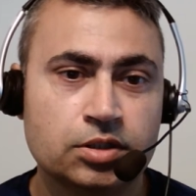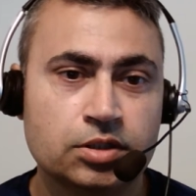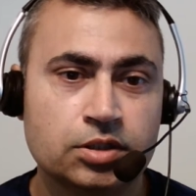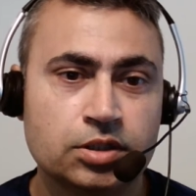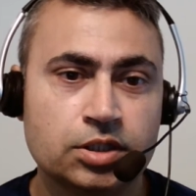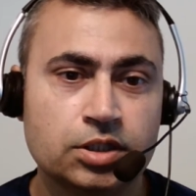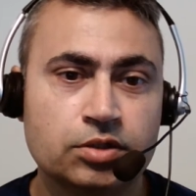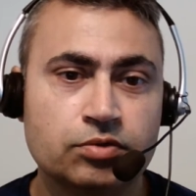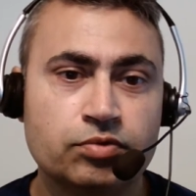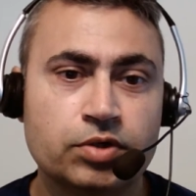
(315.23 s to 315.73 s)

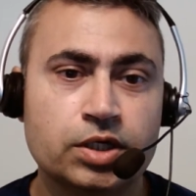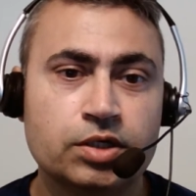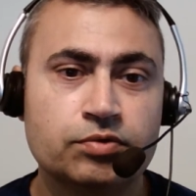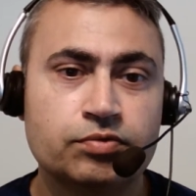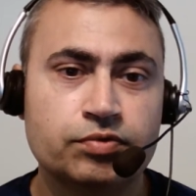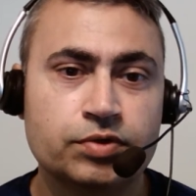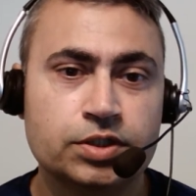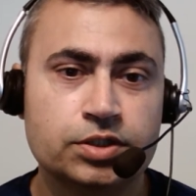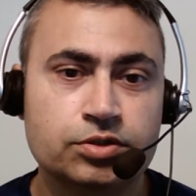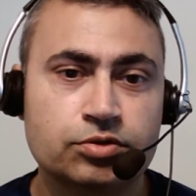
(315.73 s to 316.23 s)
in the very
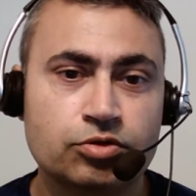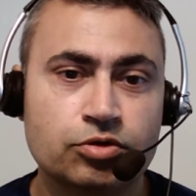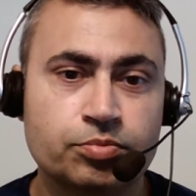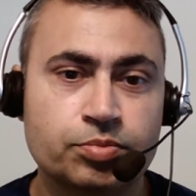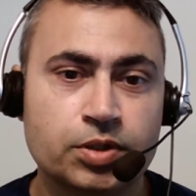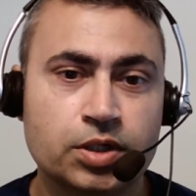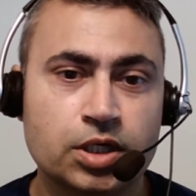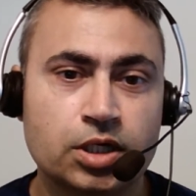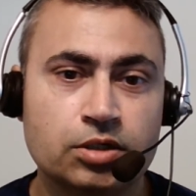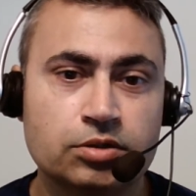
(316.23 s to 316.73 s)
first
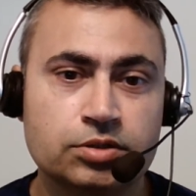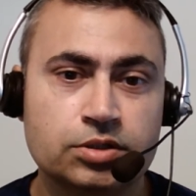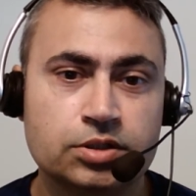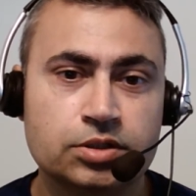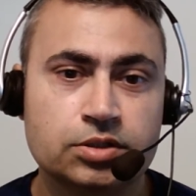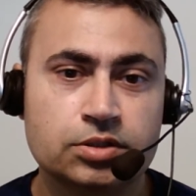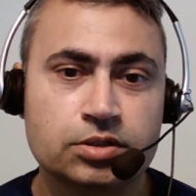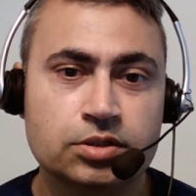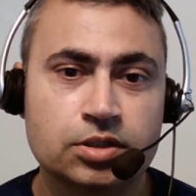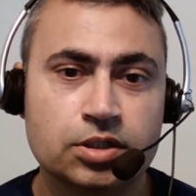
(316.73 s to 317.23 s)
open
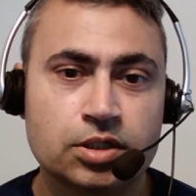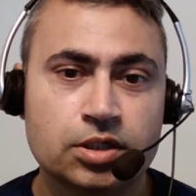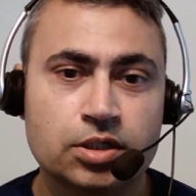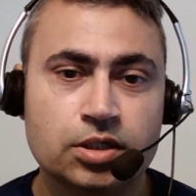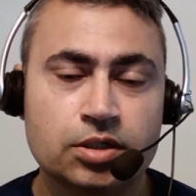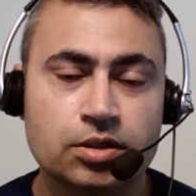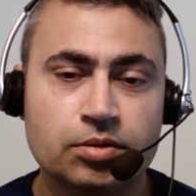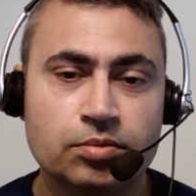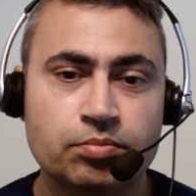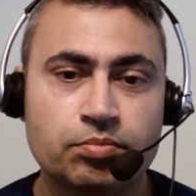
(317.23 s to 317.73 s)
house
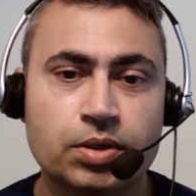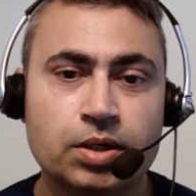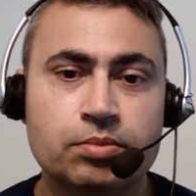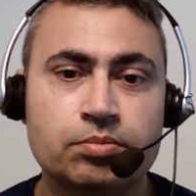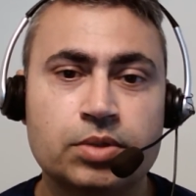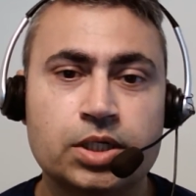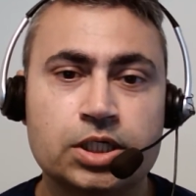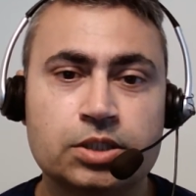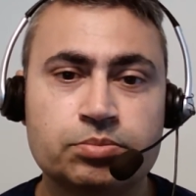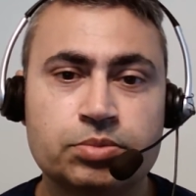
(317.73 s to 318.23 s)
by
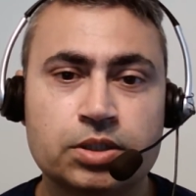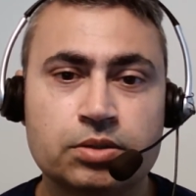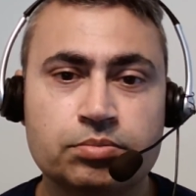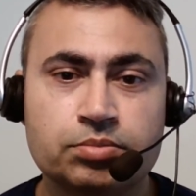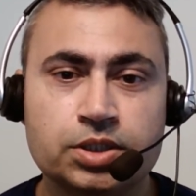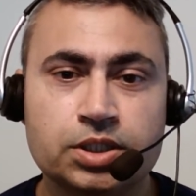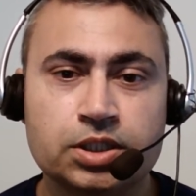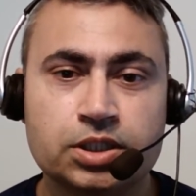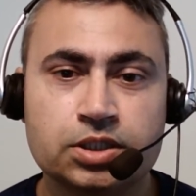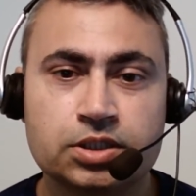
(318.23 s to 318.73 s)
multiple
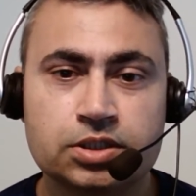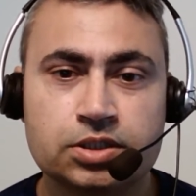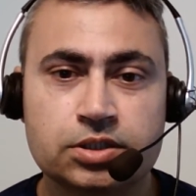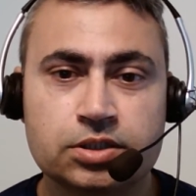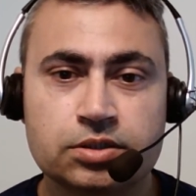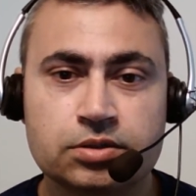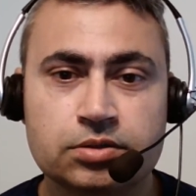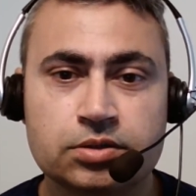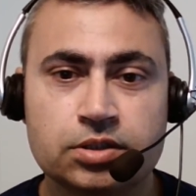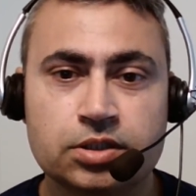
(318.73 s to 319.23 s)

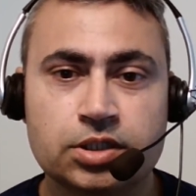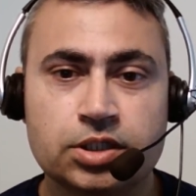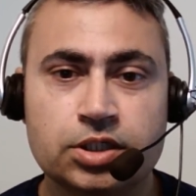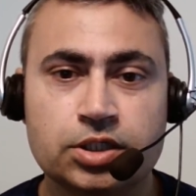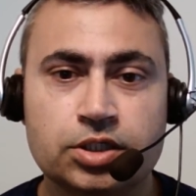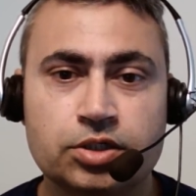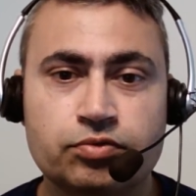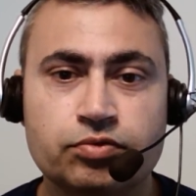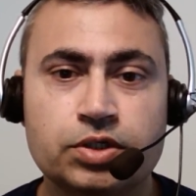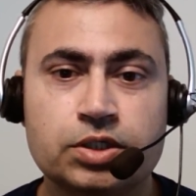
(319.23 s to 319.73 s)
biddings,
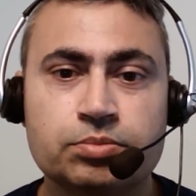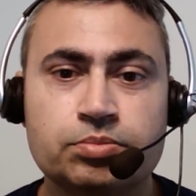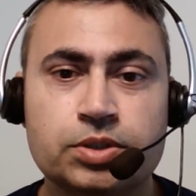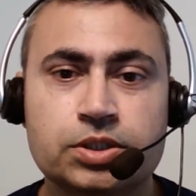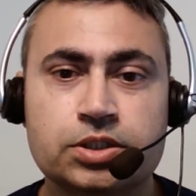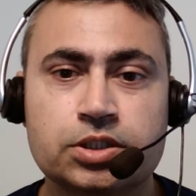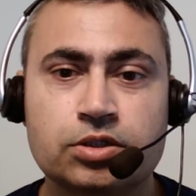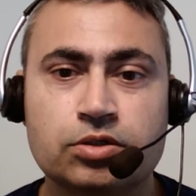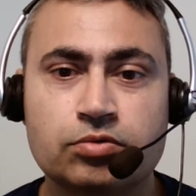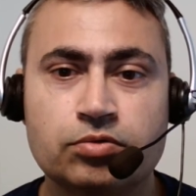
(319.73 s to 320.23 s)

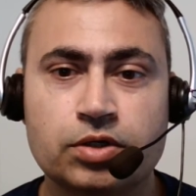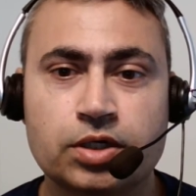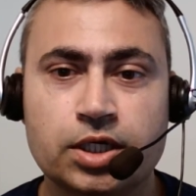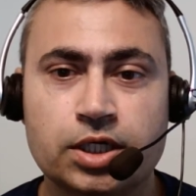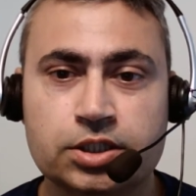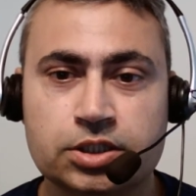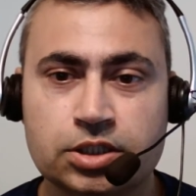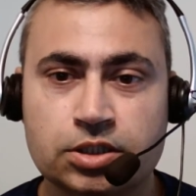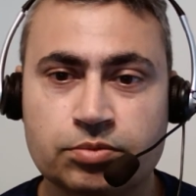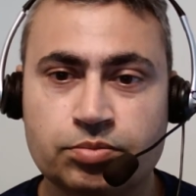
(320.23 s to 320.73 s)
20% over
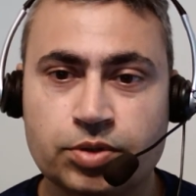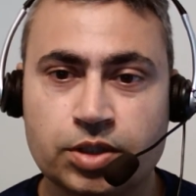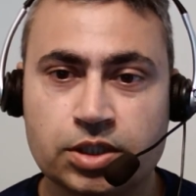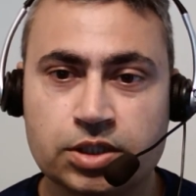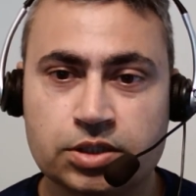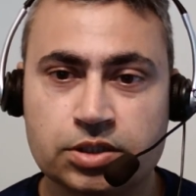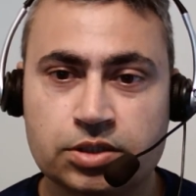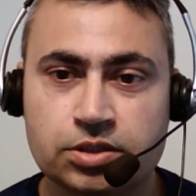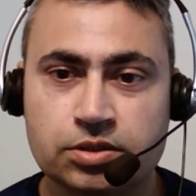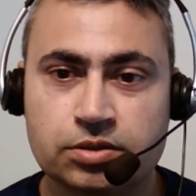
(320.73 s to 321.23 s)
asking
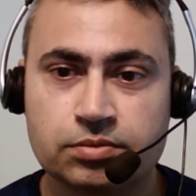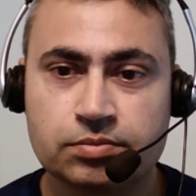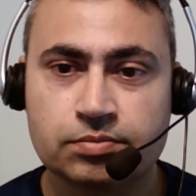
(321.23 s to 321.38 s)
price.